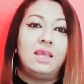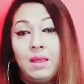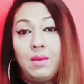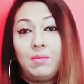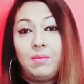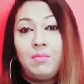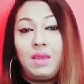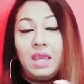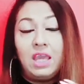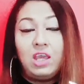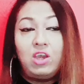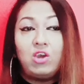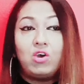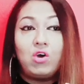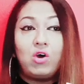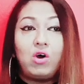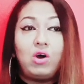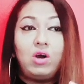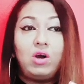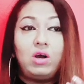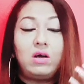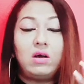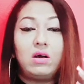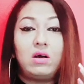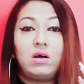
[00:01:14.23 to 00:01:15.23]
Make
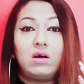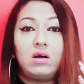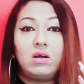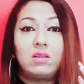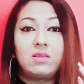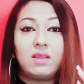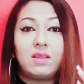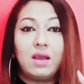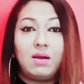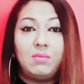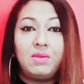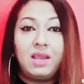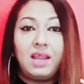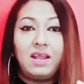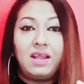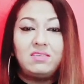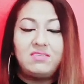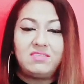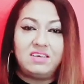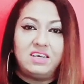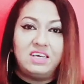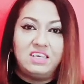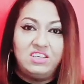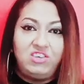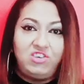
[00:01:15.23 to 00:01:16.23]
your
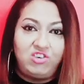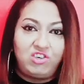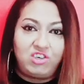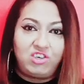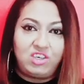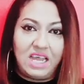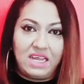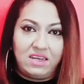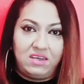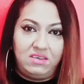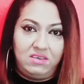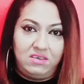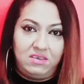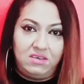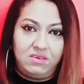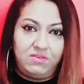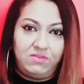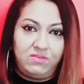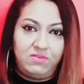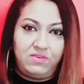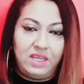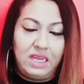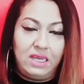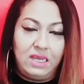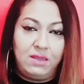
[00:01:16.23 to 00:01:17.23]
thumbnails attractive.
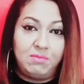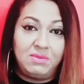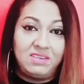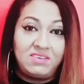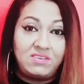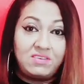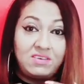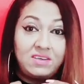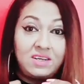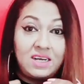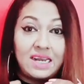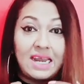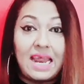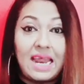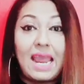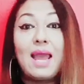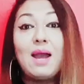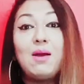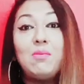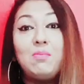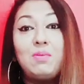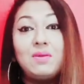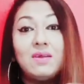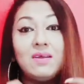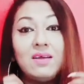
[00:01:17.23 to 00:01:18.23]
It must
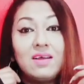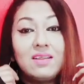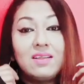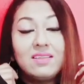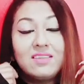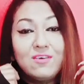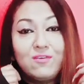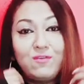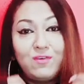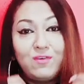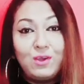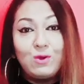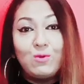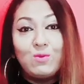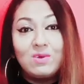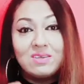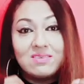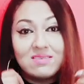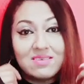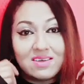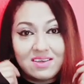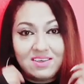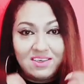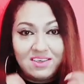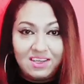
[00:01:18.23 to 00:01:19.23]
grab the
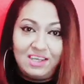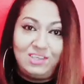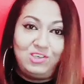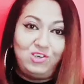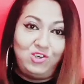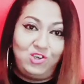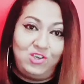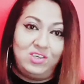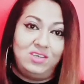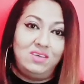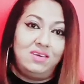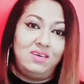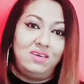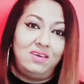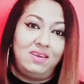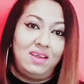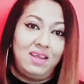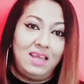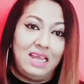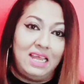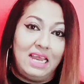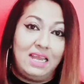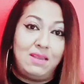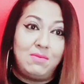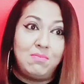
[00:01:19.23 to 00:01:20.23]
viewer's attention.
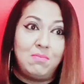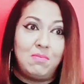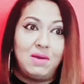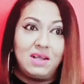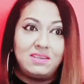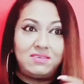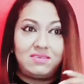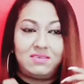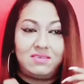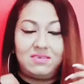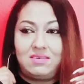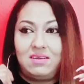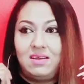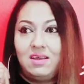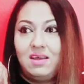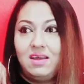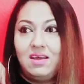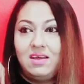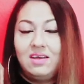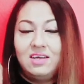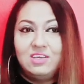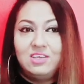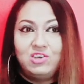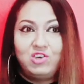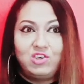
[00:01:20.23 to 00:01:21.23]
It must
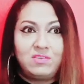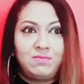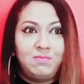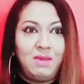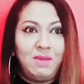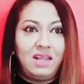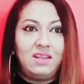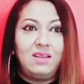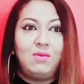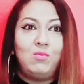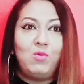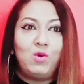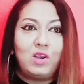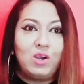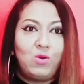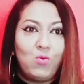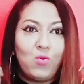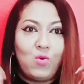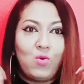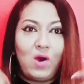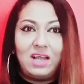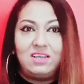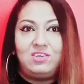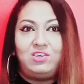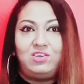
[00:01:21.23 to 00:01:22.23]
just make them want to
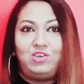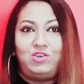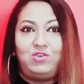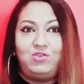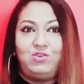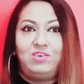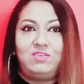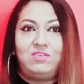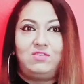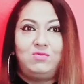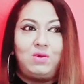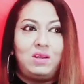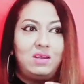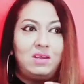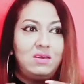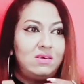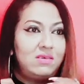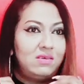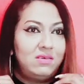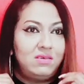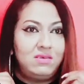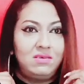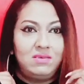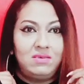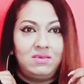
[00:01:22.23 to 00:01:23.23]
watch. You just want
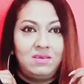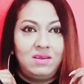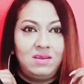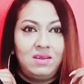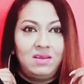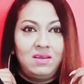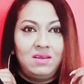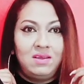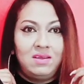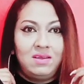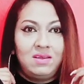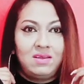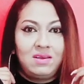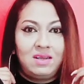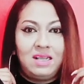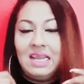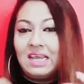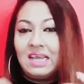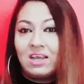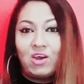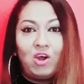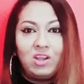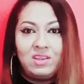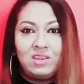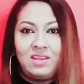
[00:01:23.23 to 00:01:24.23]
to
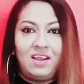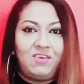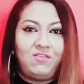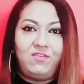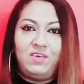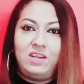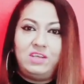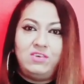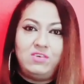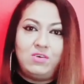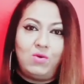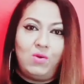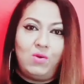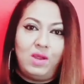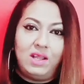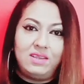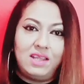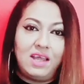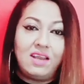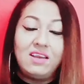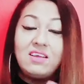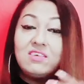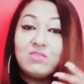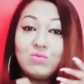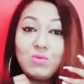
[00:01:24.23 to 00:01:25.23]
click on that video, and
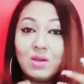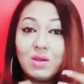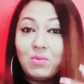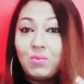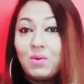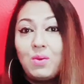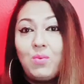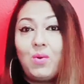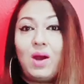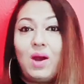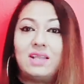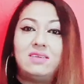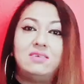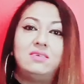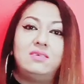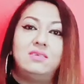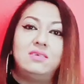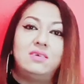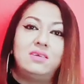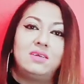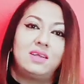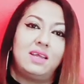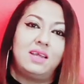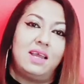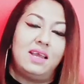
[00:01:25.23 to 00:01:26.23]
that is what we want,
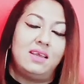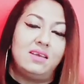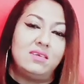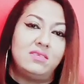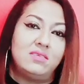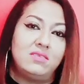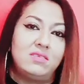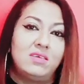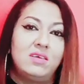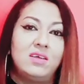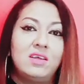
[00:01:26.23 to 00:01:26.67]
guys.